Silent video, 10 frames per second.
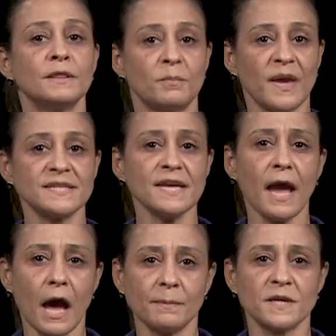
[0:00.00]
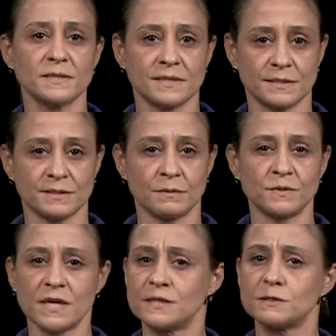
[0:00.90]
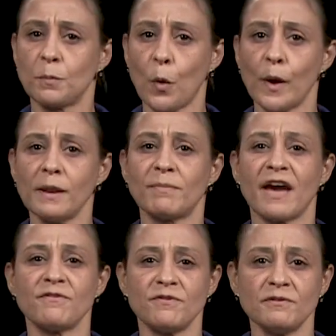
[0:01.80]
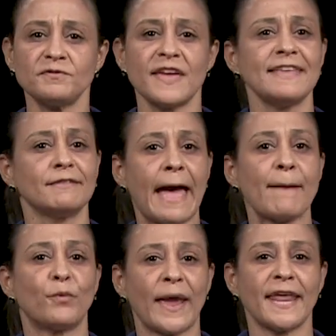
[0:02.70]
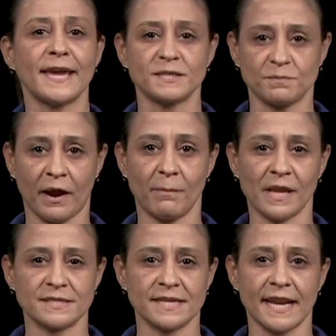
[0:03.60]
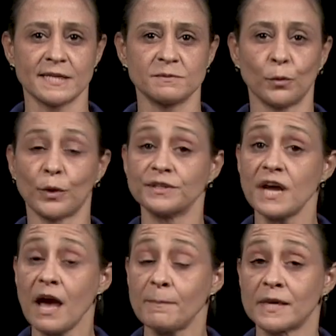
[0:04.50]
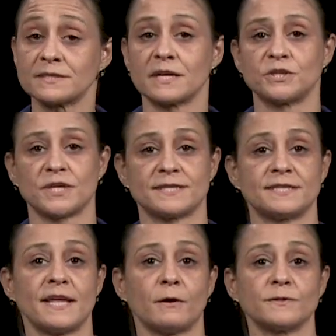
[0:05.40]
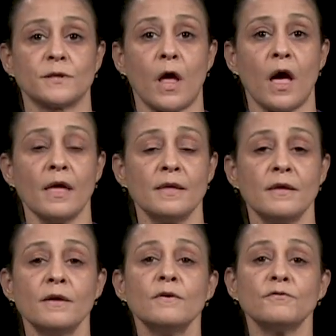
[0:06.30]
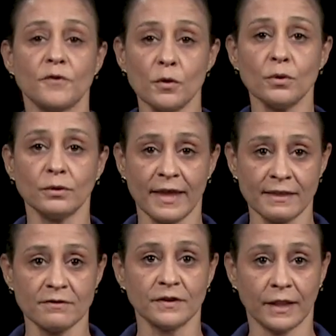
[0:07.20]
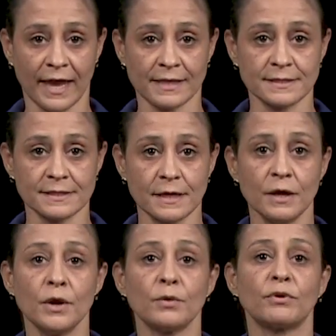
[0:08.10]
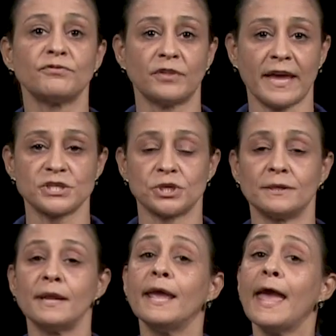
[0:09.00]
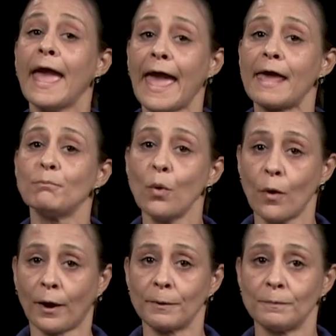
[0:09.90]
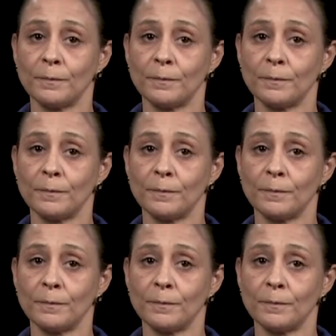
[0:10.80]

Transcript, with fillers: The Basic Optics Systems is supported by 15 lab-ready experiments that explore topics such as Snell's law, focal length of a lens, reflection, and more.